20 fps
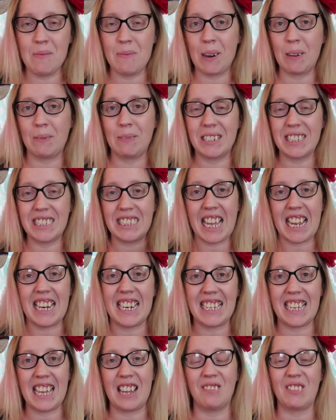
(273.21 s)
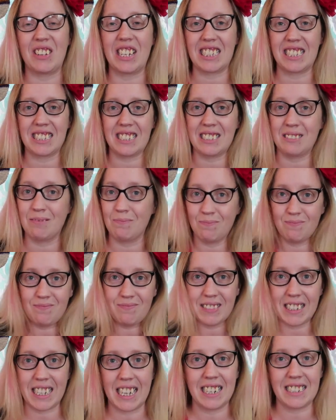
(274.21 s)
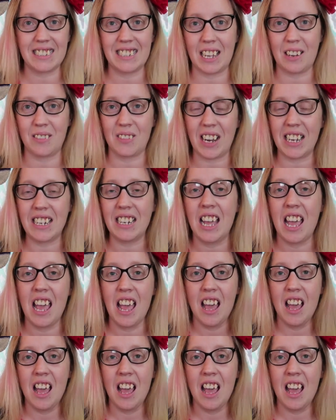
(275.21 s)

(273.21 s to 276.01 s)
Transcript: but I'm going to say it again because gotta say it, right?